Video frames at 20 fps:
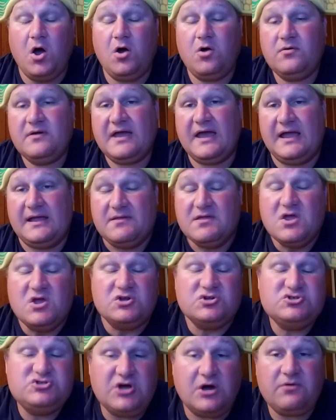Okay,
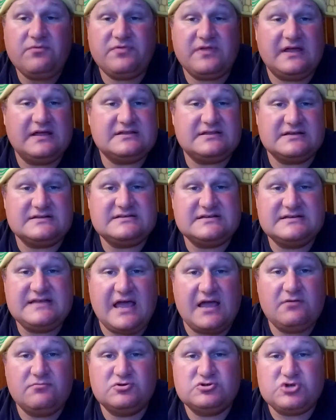don't think that
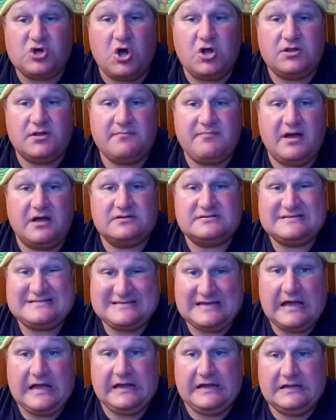today was all about
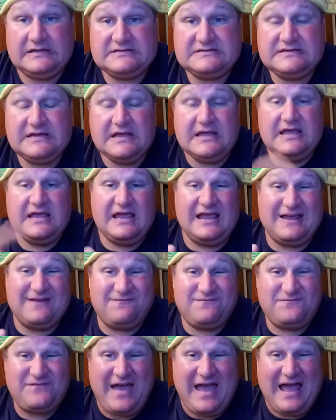science.
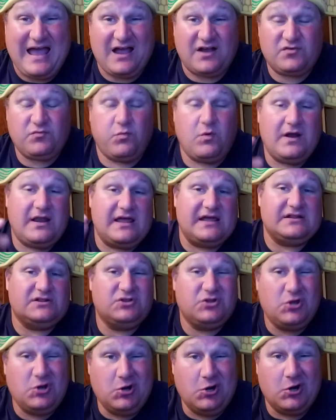In fact, what I
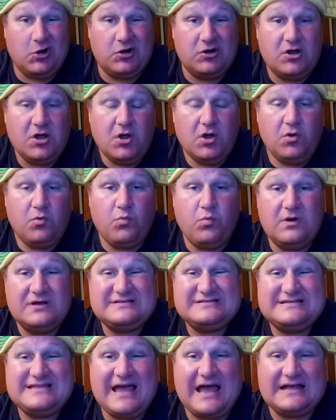learned
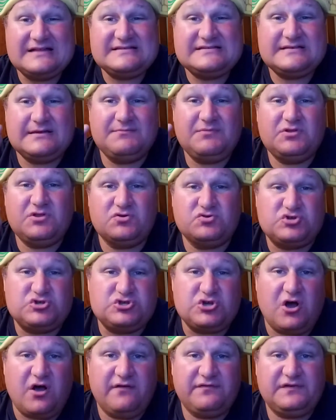was that some of
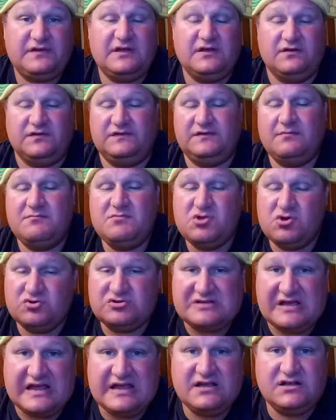those soft skills, some of
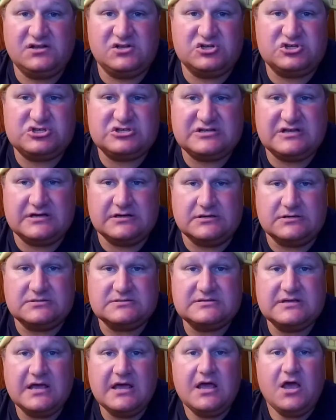those English
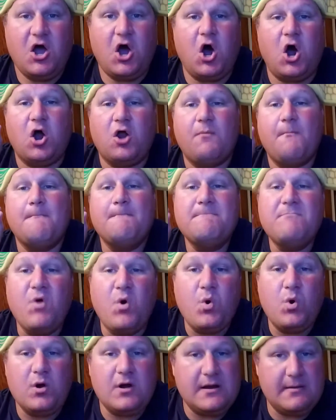skills, are
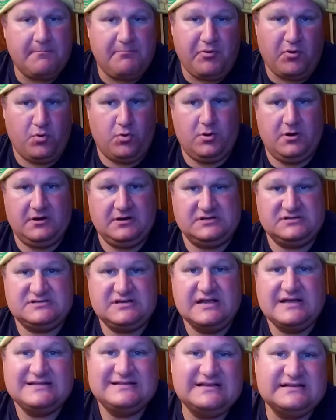more
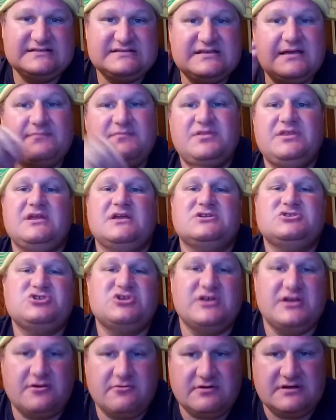important than some of the
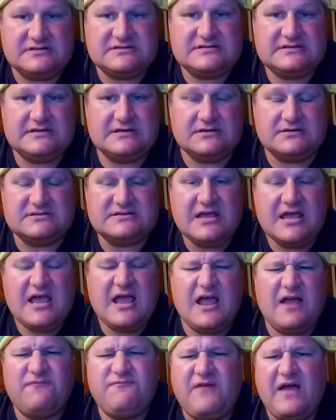engineering skills.
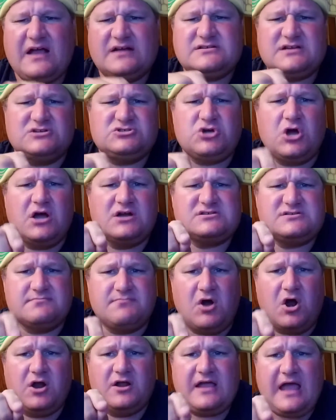In fact, I talked to
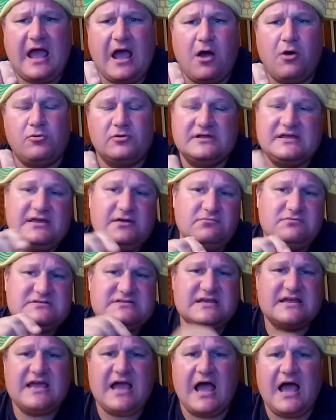Mark Howell. He
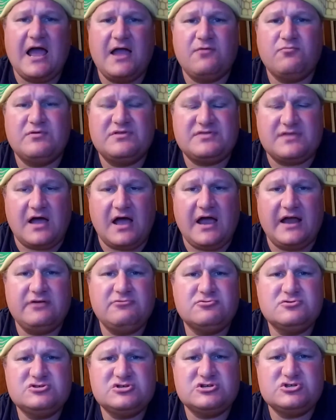was the guy with the
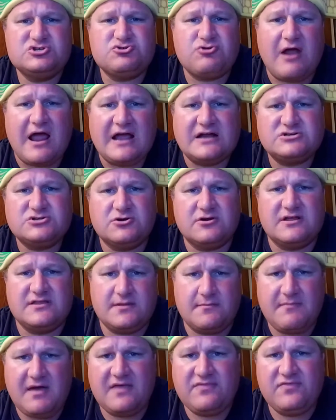hydrogen tractor
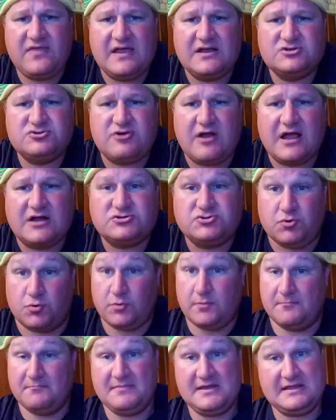and the methane tractor,
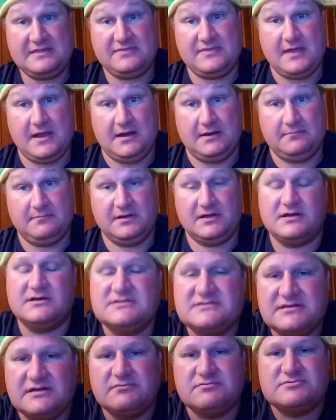or methane,
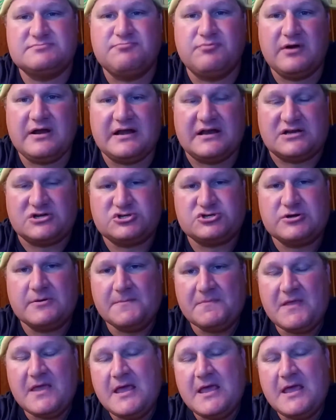because he was British.